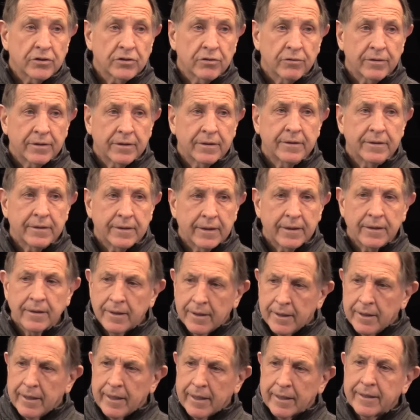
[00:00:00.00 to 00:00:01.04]
So it, uh,
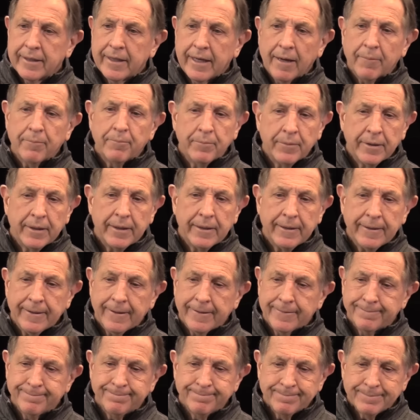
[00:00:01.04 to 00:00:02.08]
it kept me
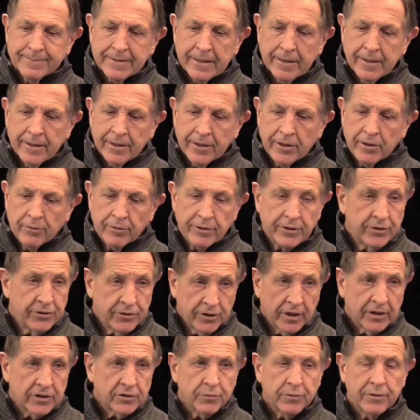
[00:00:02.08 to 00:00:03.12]
um, you know, in
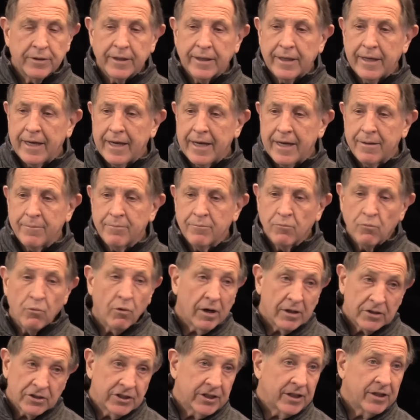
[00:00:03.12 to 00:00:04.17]
touch with the game,
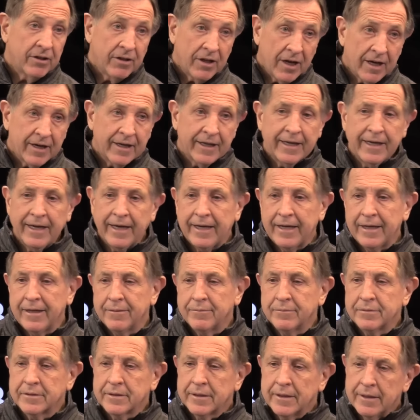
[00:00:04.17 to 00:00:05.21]
watching a lot of
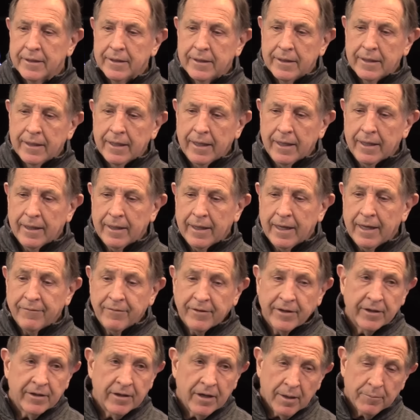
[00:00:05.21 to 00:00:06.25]
games, uh,
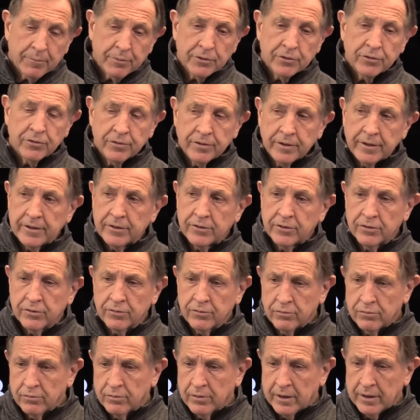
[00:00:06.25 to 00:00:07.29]
having an opportunity
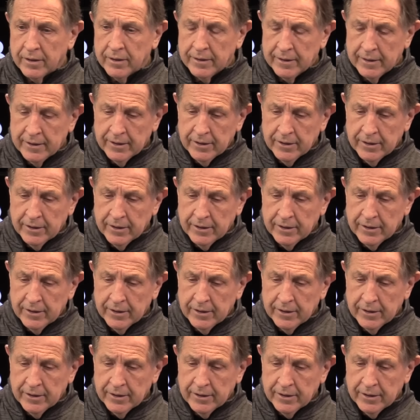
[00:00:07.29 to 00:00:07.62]
to uh,